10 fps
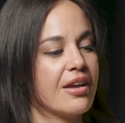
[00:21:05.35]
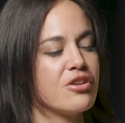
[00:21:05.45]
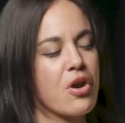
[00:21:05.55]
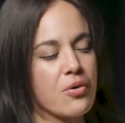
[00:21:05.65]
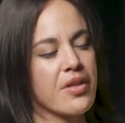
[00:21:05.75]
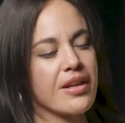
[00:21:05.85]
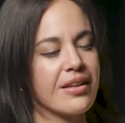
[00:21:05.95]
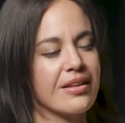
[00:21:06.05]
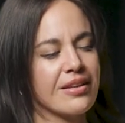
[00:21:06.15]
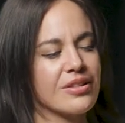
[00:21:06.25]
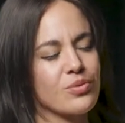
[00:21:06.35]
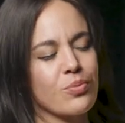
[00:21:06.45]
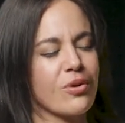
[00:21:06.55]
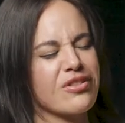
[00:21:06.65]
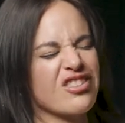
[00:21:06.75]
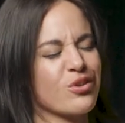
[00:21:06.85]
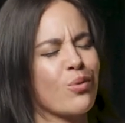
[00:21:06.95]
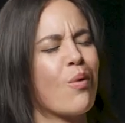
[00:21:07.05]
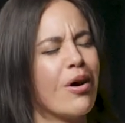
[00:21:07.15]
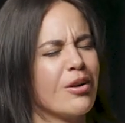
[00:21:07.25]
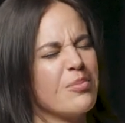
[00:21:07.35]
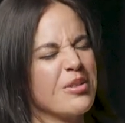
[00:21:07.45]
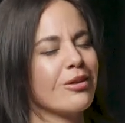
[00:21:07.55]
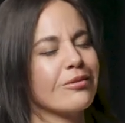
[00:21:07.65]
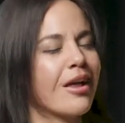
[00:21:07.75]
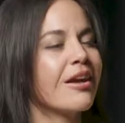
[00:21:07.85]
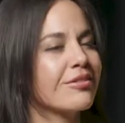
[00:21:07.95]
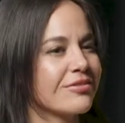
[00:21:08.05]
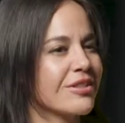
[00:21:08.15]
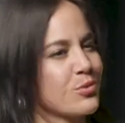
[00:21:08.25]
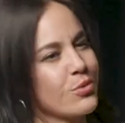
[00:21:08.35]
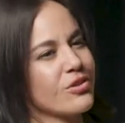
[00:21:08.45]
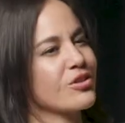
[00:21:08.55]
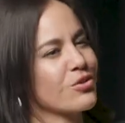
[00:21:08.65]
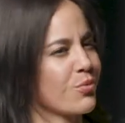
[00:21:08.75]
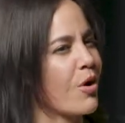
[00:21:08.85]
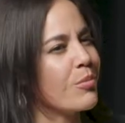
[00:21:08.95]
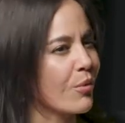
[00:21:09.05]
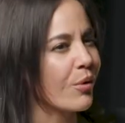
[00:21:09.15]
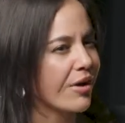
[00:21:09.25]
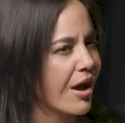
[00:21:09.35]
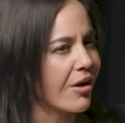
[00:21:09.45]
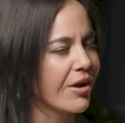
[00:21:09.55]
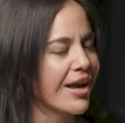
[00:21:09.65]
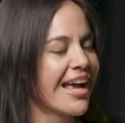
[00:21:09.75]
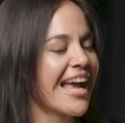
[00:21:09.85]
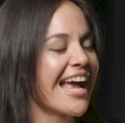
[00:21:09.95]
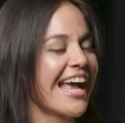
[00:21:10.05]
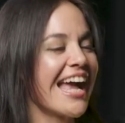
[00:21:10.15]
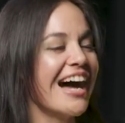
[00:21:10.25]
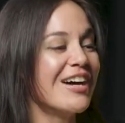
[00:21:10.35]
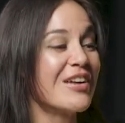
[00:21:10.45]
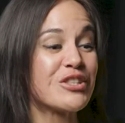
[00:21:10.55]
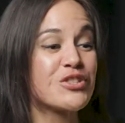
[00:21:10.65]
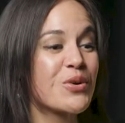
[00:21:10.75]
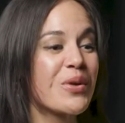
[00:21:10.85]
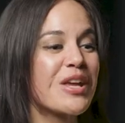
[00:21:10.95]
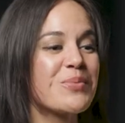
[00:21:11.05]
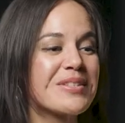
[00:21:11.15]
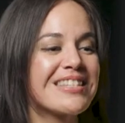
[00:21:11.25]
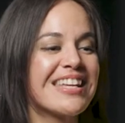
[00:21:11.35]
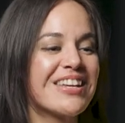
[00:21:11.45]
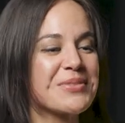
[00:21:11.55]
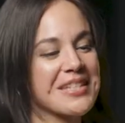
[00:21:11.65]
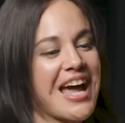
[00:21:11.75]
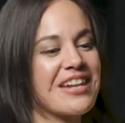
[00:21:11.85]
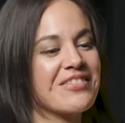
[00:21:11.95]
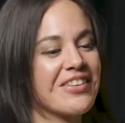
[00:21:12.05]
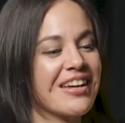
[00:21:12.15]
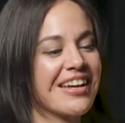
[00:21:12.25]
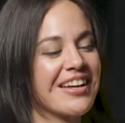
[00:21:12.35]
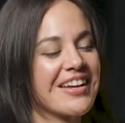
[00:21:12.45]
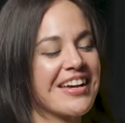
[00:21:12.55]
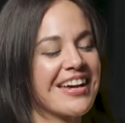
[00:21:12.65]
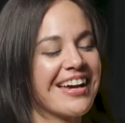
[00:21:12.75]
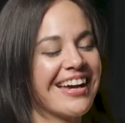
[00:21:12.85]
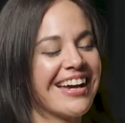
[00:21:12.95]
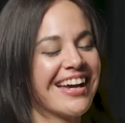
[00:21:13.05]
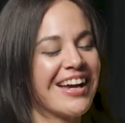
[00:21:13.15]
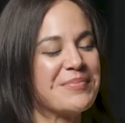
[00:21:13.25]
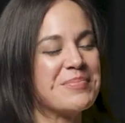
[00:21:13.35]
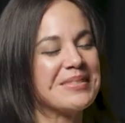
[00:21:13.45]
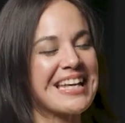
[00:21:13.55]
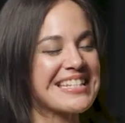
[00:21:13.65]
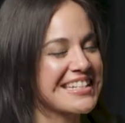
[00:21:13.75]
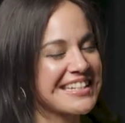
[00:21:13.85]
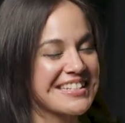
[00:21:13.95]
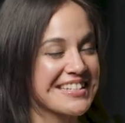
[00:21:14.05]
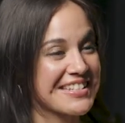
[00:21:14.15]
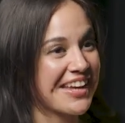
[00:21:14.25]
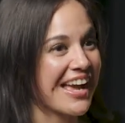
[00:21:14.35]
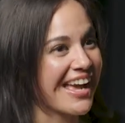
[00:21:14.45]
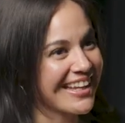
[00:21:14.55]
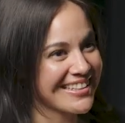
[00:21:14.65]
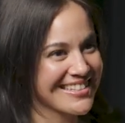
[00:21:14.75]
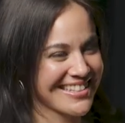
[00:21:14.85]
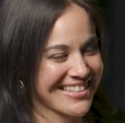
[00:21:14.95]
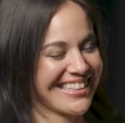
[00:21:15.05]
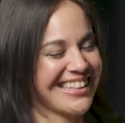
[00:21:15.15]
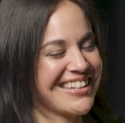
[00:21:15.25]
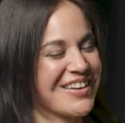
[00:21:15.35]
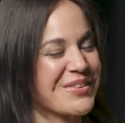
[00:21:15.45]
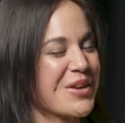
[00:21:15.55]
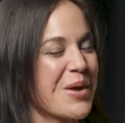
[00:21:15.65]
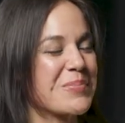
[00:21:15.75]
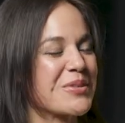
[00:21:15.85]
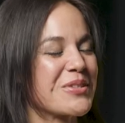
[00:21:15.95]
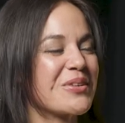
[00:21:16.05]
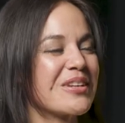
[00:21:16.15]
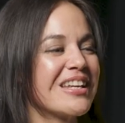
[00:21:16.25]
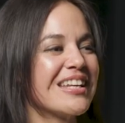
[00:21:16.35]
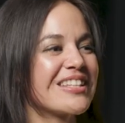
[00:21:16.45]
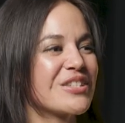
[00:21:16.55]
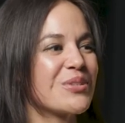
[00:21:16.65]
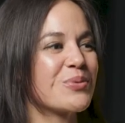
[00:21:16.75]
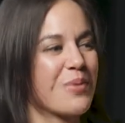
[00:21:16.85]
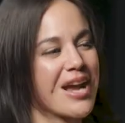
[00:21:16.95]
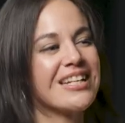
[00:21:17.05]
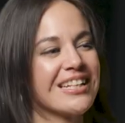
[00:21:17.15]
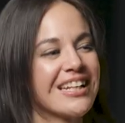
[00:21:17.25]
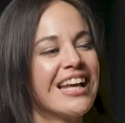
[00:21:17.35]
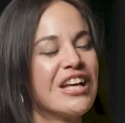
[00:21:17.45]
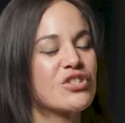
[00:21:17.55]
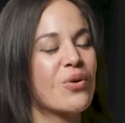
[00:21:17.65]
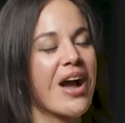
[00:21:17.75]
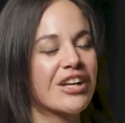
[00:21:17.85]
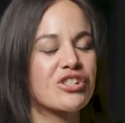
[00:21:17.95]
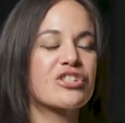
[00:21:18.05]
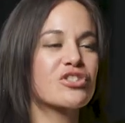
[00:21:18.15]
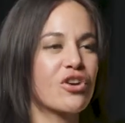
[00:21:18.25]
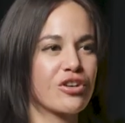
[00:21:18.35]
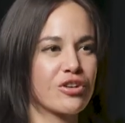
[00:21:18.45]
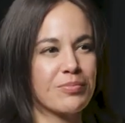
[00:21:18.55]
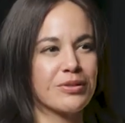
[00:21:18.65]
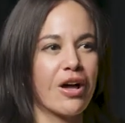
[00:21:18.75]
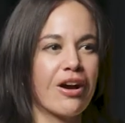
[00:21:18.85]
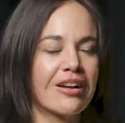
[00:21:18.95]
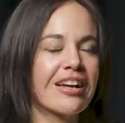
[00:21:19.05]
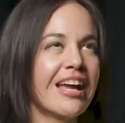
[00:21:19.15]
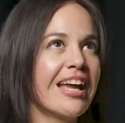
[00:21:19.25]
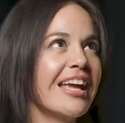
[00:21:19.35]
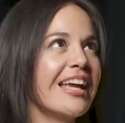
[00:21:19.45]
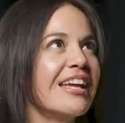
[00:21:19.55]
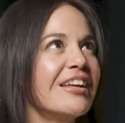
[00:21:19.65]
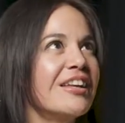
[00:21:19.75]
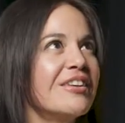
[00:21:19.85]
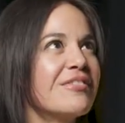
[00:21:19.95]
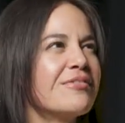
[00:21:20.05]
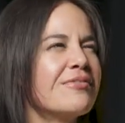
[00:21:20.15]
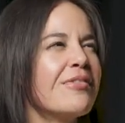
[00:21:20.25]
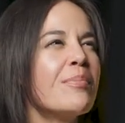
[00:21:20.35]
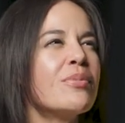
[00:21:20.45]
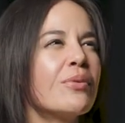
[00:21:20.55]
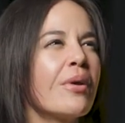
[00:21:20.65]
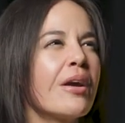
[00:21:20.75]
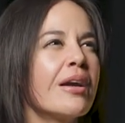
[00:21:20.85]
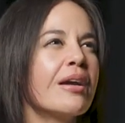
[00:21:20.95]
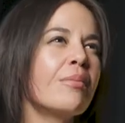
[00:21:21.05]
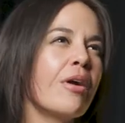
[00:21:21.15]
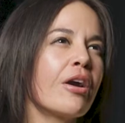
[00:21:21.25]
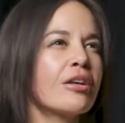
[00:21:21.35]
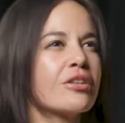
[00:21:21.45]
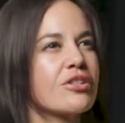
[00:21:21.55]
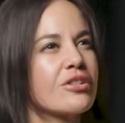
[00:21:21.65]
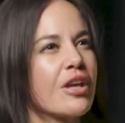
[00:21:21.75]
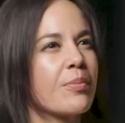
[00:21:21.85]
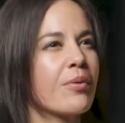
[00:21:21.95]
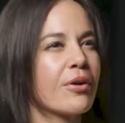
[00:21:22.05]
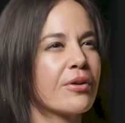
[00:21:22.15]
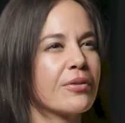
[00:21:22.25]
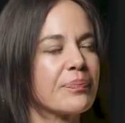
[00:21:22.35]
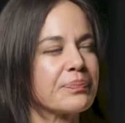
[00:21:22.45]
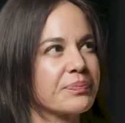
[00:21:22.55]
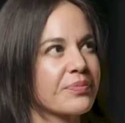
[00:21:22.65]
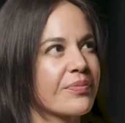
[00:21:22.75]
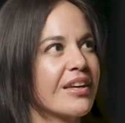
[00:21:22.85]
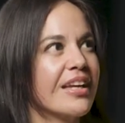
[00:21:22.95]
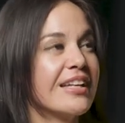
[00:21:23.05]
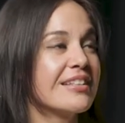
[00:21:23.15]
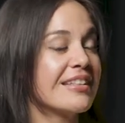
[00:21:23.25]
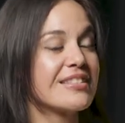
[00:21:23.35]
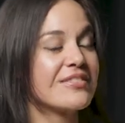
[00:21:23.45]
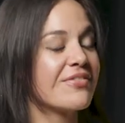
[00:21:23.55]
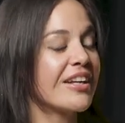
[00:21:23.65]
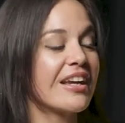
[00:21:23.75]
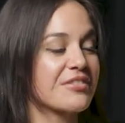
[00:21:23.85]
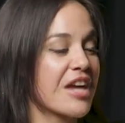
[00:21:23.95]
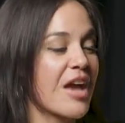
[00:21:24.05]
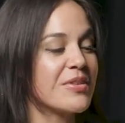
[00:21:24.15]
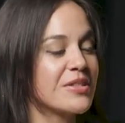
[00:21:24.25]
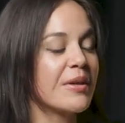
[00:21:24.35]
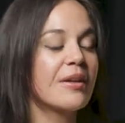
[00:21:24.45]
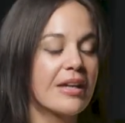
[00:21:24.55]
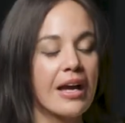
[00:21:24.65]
know that it's worth it to want a bigger life. It's worth it to want more now. And so it was kind of a blessing in disguise, you know, an opportunity to write. So I actually started a blog in February, March, April. It's funny how time is, but